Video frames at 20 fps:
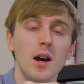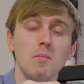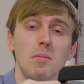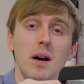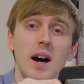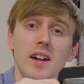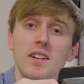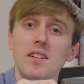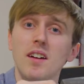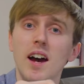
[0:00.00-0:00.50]

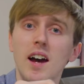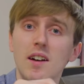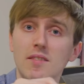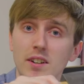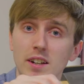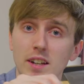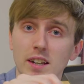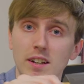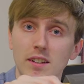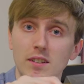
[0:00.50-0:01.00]
but I don't
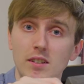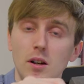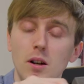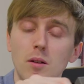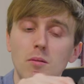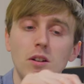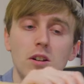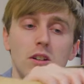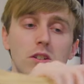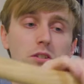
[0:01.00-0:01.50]
have any, so
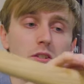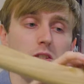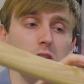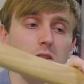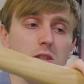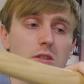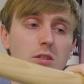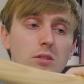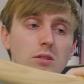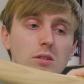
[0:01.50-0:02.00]
I'm going to
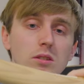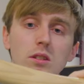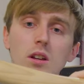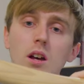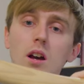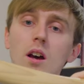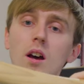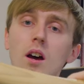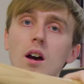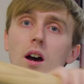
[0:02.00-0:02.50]
just
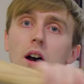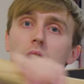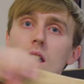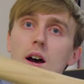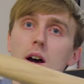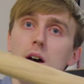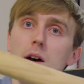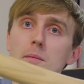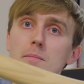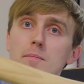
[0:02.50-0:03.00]
use
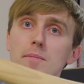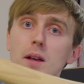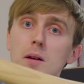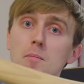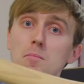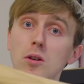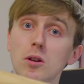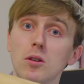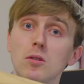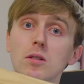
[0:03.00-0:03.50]

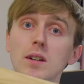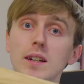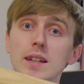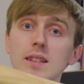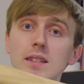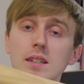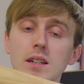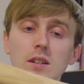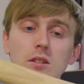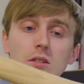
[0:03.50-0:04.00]
boiled
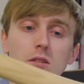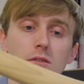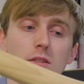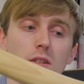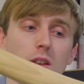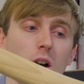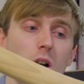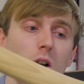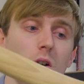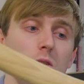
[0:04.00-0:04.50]
linseed oil
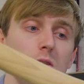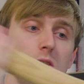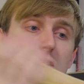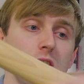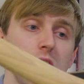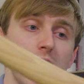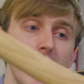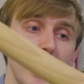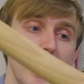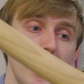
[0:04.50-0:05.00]
for the whole
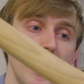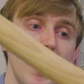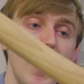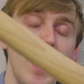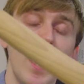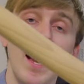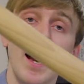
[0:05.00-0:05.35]
thing.